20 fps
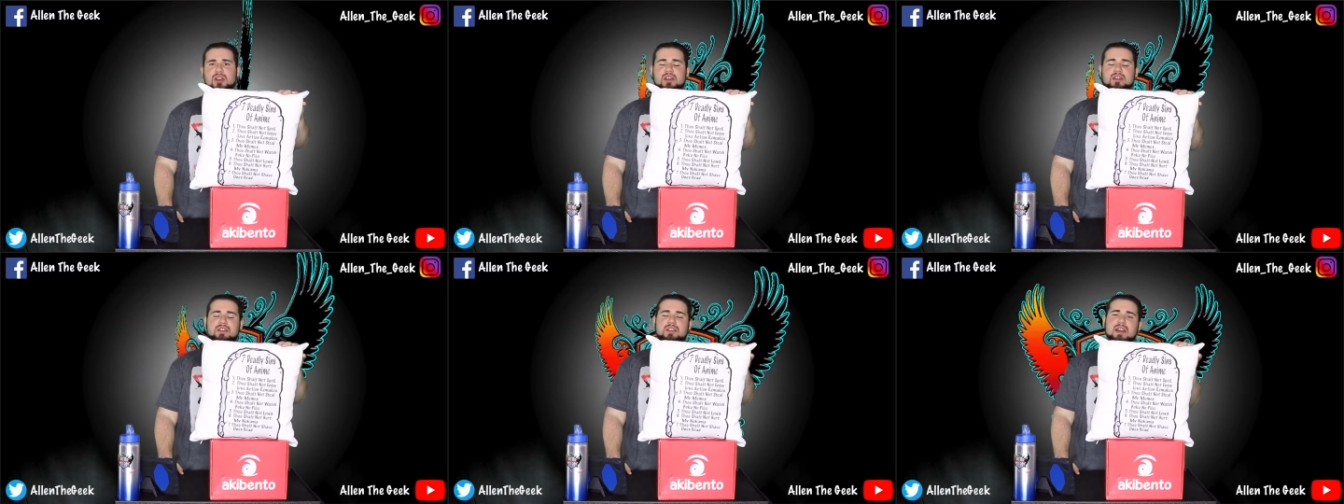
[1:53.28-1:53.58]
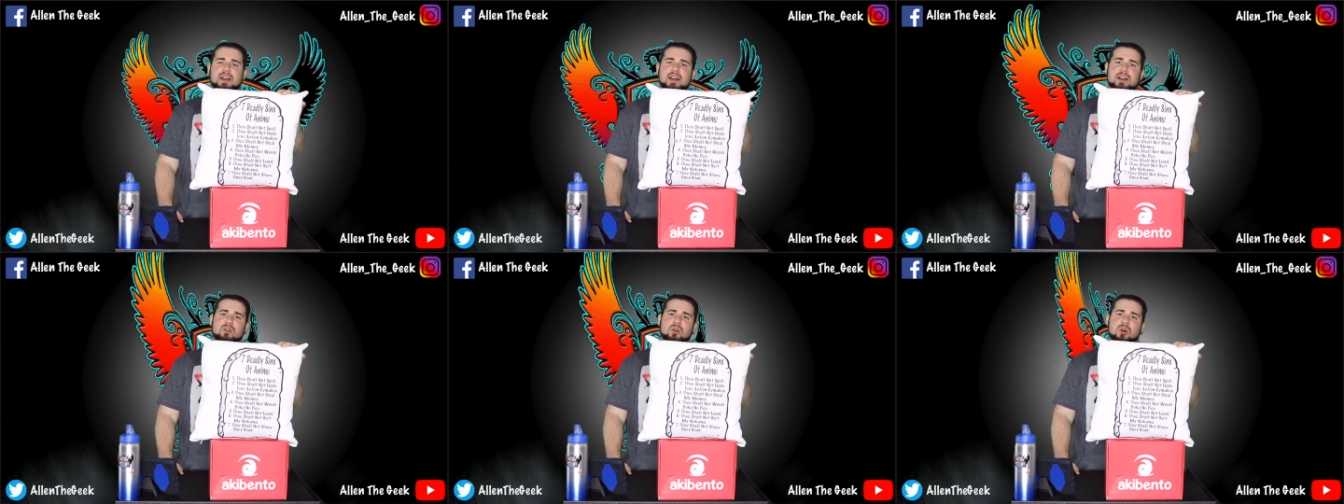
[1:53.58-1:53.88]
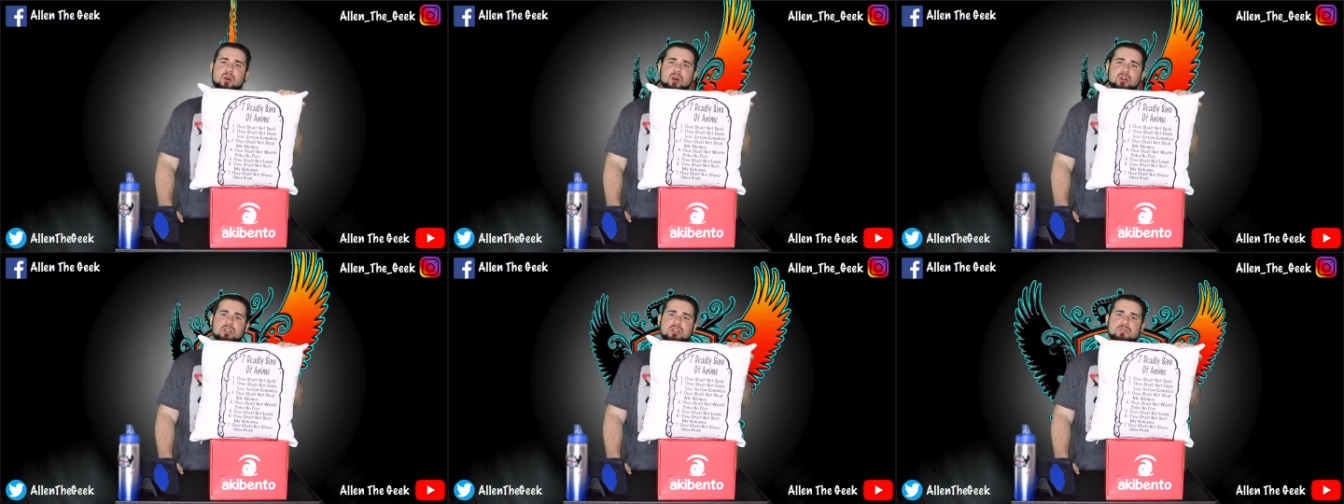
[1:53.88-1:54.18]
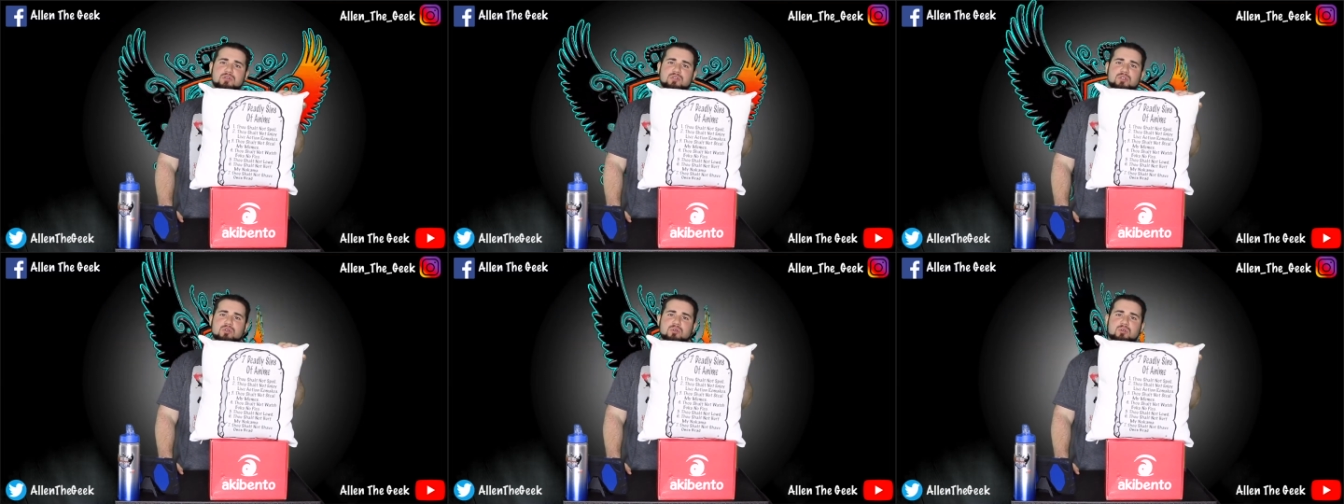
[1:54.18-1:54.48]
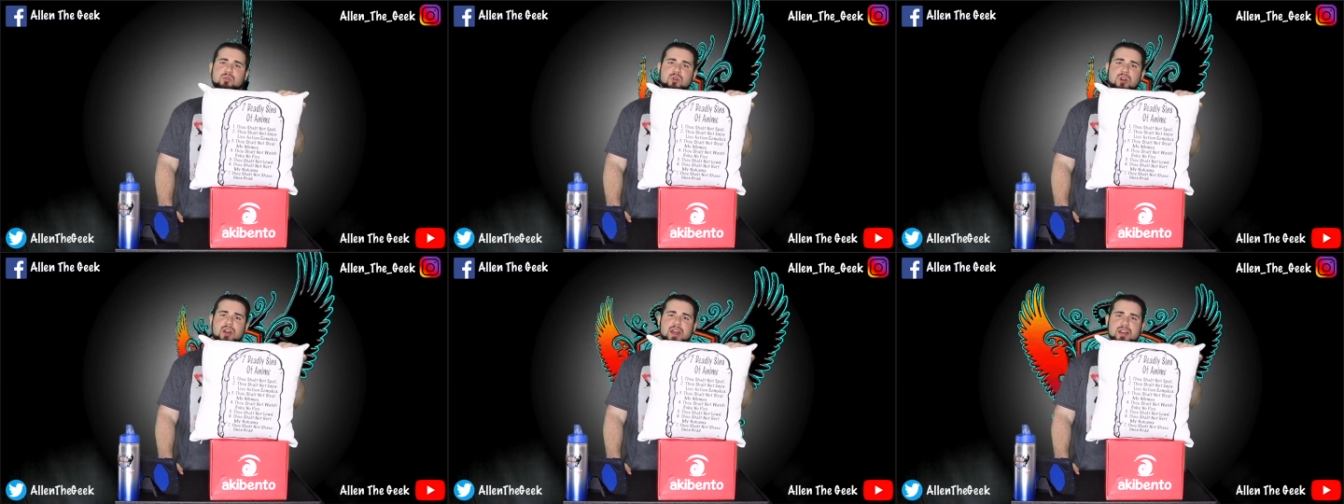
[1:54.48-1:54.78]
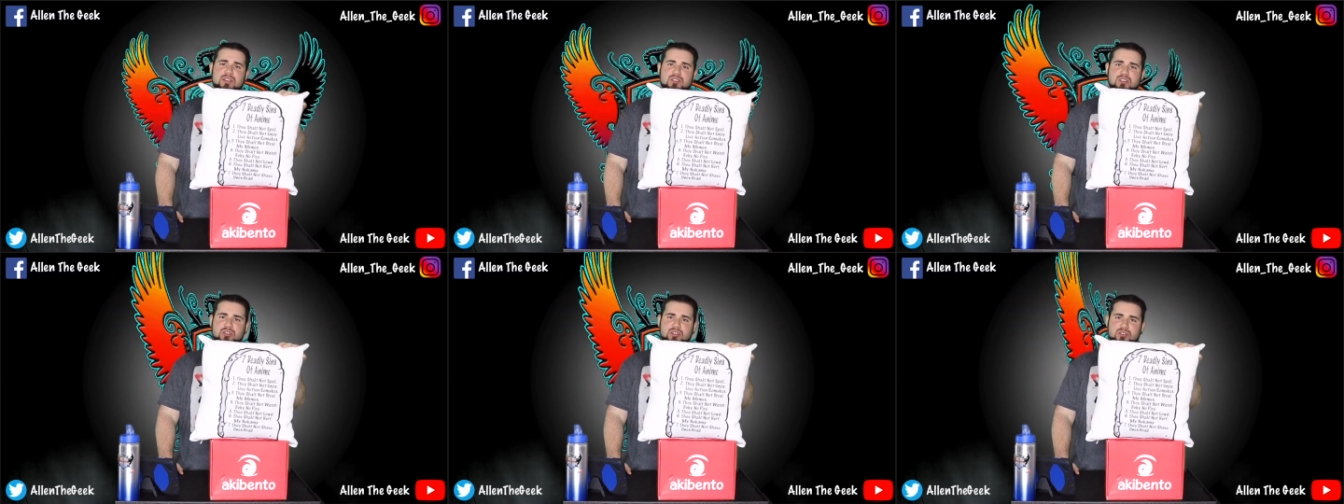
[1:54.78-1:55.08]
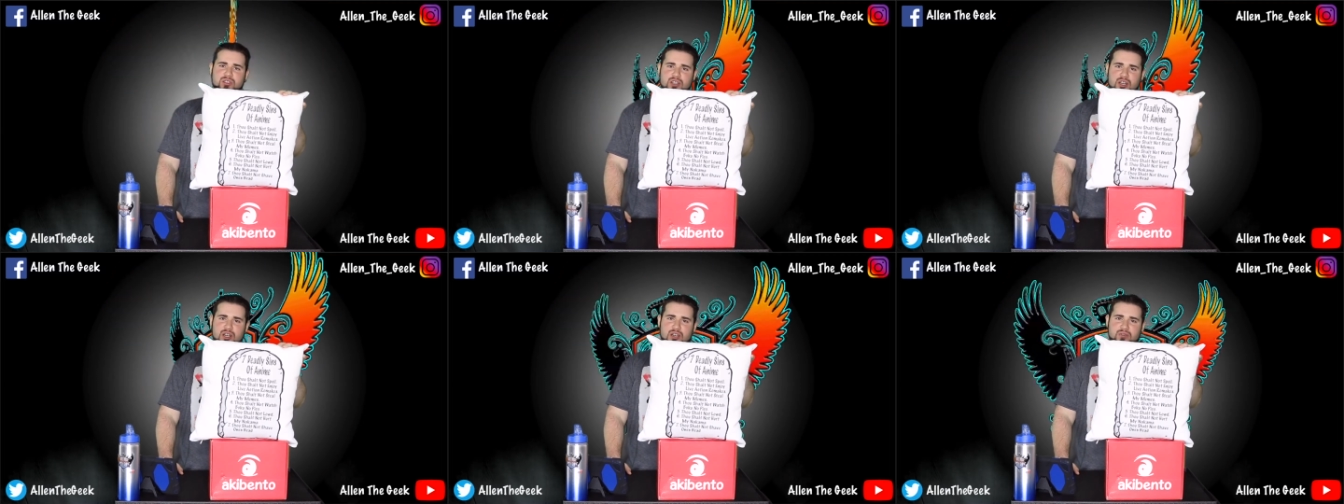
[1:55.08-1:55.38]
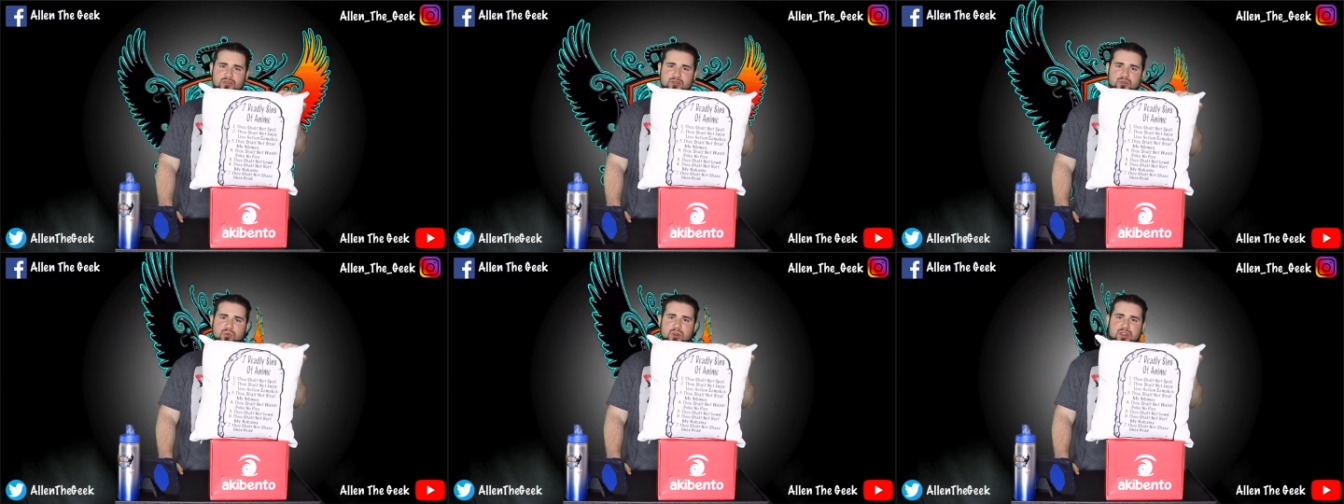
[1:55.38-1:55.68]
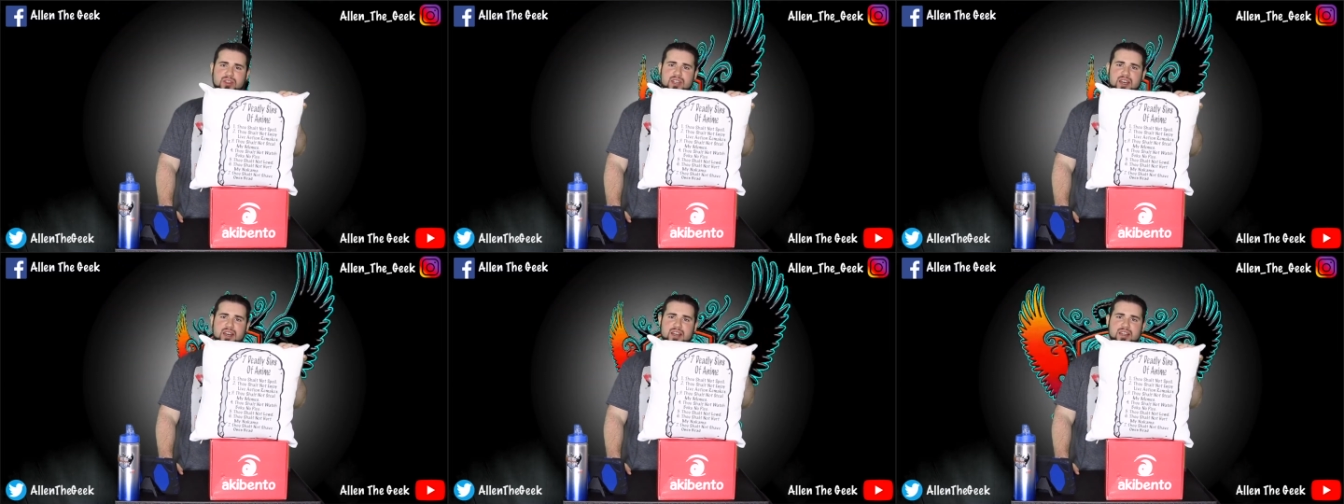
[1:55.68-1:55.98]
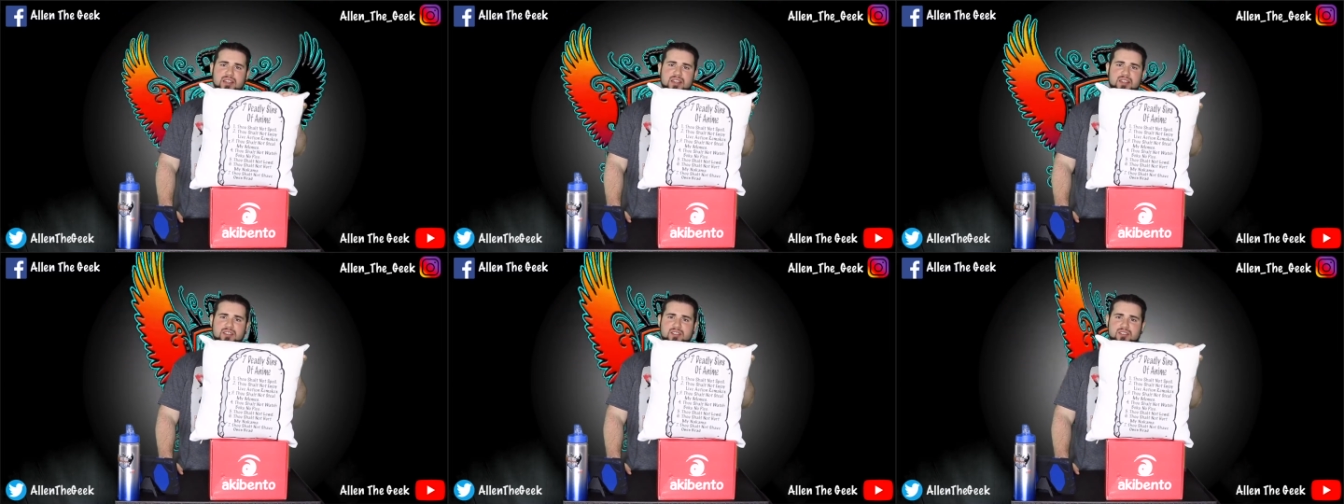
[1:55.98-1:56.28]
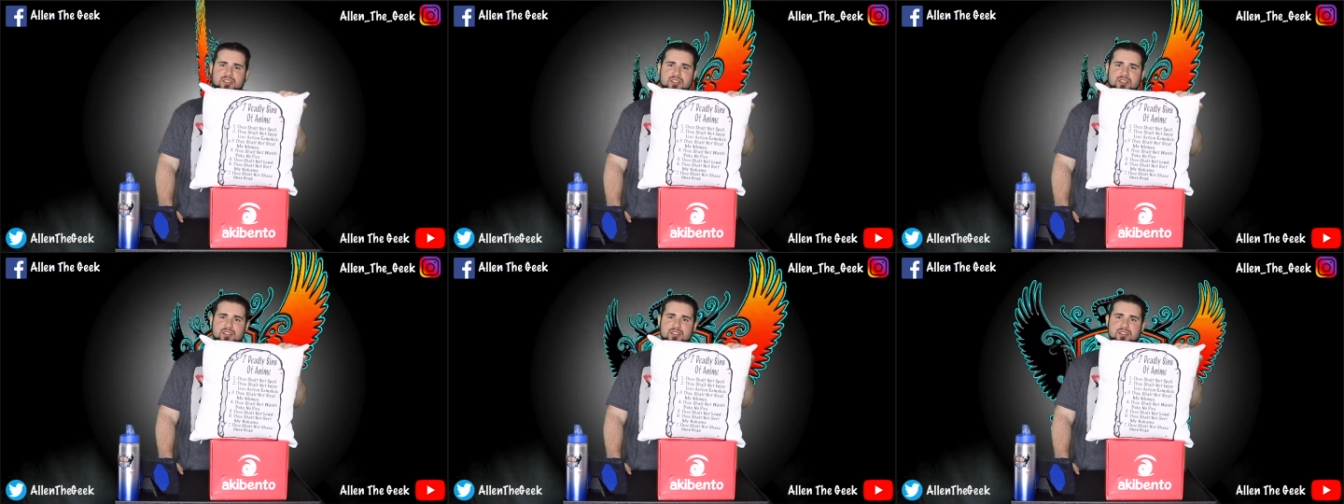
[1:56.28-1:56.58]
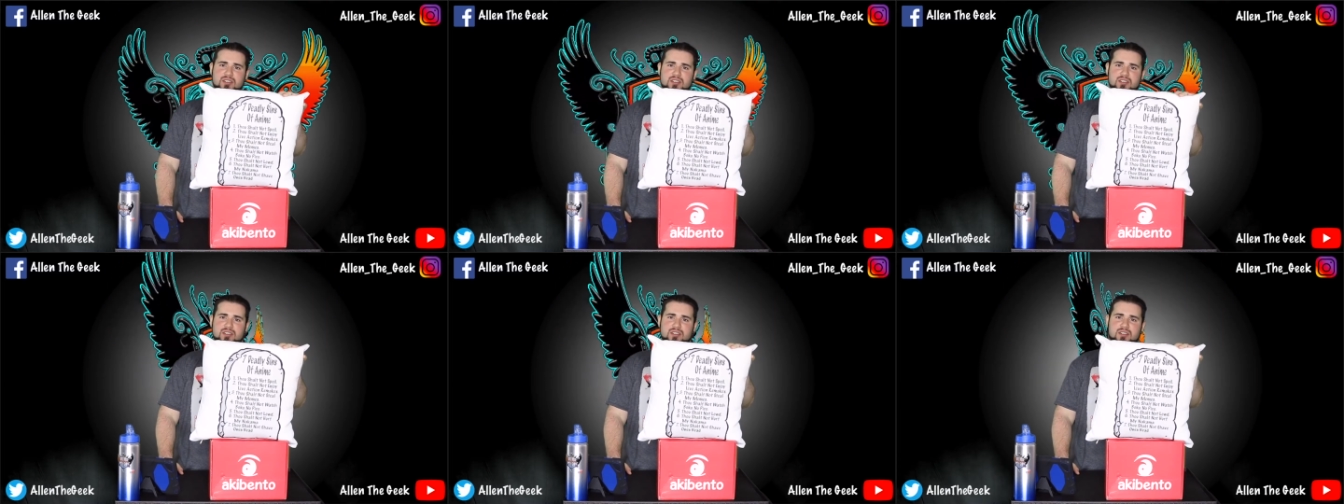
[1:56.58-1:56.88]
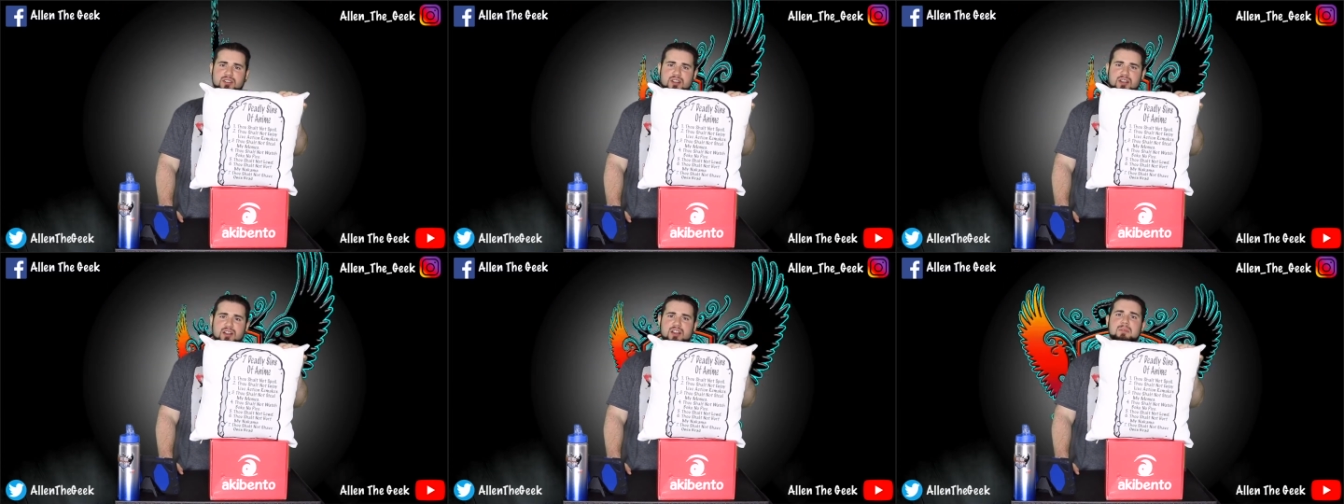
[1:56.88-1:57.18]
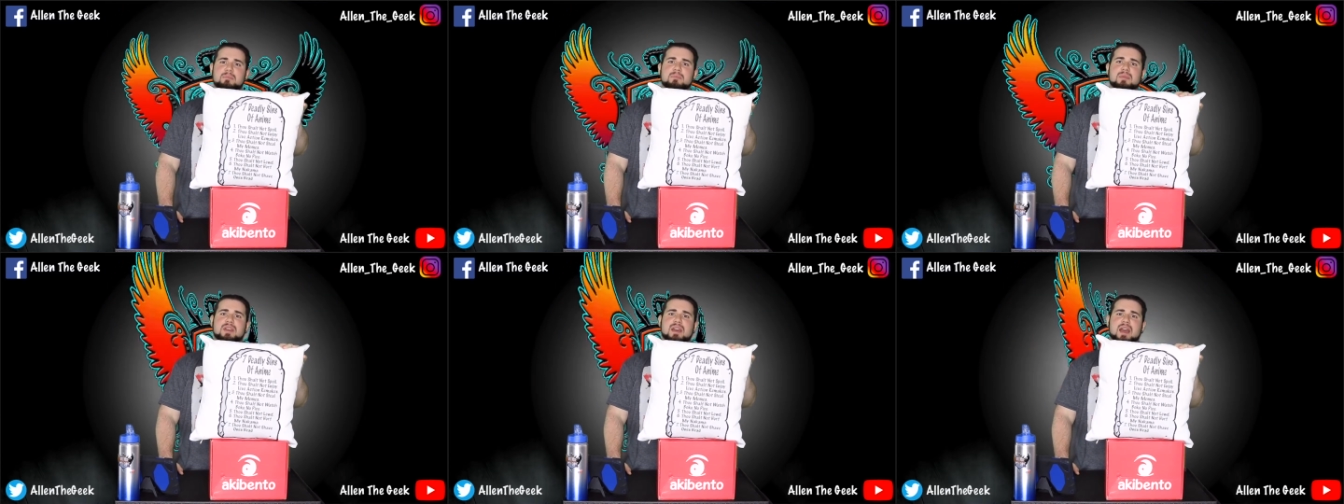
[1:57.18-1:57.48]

Now, all of you who are asking yourselves what that is, be